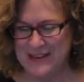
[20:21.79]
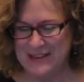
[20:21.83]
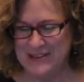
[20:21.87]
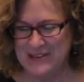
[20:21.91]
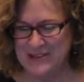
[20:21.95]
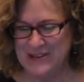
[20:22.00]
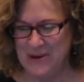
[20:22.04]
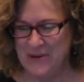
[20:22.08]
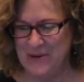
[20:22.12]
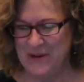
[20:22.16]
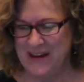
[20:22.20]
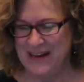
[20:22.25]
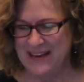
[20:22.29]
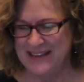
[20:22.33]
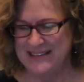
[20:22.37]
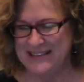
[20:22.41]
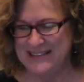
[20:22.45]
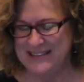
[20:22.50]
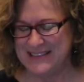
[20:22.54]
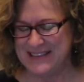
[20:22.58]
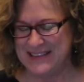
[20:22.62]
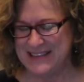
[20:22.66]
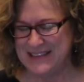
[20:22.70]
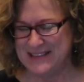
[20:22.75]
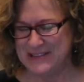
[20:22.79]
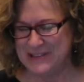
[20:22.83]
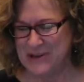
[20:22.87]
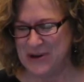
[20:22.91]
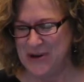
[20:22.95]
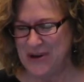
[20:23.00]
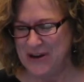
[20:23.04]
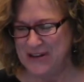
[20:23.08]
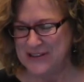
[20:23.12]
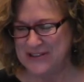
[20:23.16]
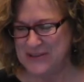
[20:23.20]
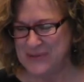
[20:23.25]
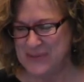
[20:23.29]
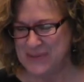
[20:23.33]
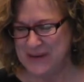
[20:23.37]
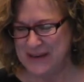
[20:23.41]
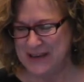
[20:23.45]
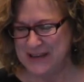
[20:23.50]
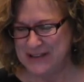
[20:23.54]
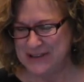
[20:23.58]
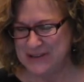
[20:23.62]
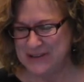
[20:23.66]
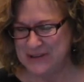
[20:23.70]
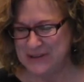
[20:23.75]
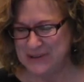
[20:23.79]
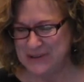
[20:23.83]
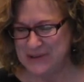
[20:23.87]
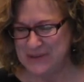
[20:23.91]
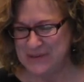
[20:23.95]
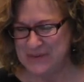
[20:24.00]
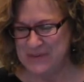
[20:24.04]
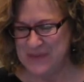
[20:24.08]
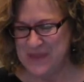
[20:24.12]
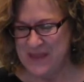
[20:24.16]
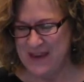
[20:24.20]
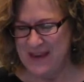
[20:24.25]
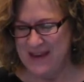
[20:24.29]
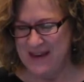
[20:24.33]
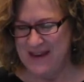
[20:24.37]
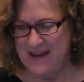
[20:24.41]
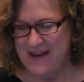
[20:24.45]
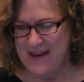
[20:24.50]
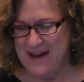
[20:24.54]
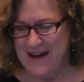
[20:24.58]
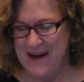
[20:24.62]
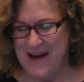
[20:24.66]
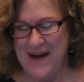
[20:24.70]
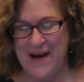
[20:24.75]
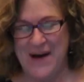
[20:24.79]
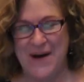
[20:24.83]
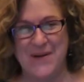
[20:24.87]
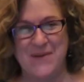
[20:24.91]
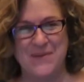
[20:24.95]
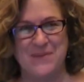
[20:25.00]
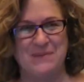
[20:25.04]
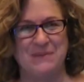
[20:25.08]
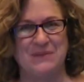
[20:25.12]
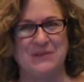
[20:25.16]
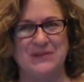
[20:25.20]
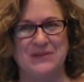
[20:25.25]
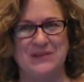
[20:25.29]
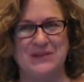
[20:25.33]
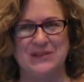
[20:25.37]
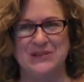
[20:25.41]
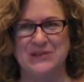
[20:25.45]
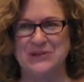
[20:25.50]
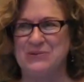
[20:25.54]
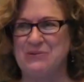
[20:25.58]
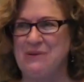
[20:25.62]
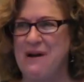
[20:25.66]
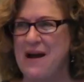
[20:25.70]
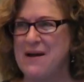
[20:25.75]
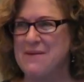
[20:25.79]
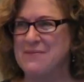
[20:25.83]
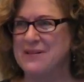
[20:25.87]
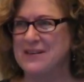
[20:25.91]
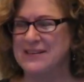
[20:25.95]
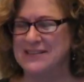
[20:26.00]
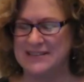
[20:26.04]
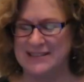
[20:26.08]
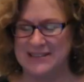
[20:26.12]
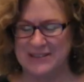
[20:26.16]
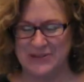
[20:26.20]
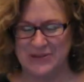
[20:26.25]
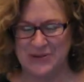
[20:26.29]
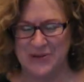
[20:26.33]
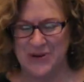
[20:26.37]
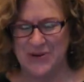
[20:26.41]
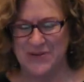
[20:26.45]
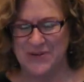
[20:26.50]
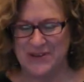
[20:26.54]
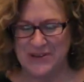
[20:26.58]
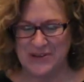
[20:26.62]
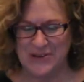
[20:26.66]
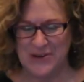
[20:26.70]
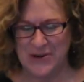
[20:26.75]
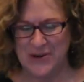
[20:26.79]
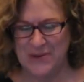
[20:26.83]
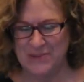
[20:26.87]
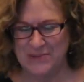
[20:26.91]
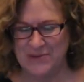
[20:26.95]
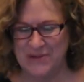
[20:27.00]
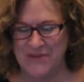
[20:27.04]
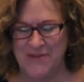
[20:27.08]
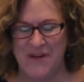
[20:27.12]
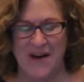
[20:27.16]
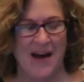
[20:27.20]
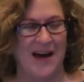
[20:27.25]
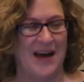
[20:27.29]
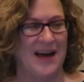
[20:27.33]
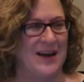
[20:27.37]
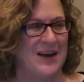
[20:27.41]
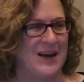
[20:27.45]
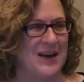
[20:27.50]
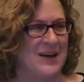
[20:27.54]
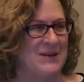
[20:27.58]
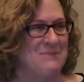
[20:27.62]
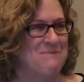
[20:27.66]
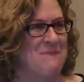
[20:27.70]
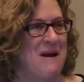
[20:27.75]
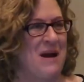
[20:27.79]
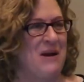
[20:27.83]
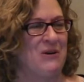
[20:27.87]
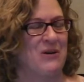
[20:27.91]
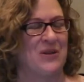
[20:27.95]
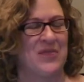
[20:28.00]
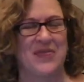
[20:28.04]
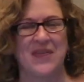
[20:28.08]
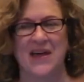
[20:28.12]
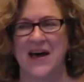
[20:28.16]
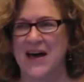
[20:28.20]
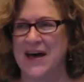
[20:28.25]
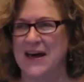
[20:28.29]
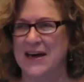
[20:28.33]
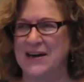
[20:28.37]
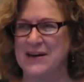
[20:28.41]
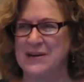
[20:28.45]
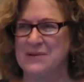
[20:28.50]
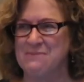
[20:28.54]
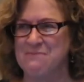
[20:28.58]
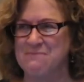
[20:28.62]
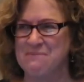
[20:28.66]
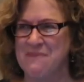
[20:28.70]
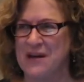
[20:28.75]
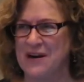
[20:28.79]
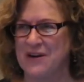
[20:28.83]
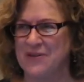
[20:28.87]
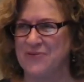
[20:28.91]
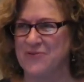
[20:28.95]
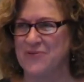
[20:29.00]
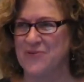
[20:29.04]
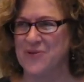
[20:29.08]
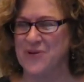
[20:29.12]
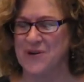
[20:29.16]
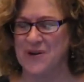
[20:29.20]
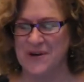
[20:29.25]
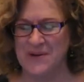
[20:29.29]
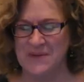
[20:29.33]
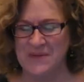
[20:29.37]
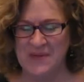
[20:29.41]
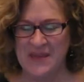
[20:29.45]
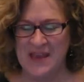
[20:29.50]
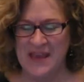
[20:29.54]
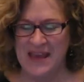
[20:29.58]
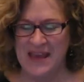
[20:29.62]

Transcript: So it's caused me to describe this as sort of in terms of a marathon metaphor.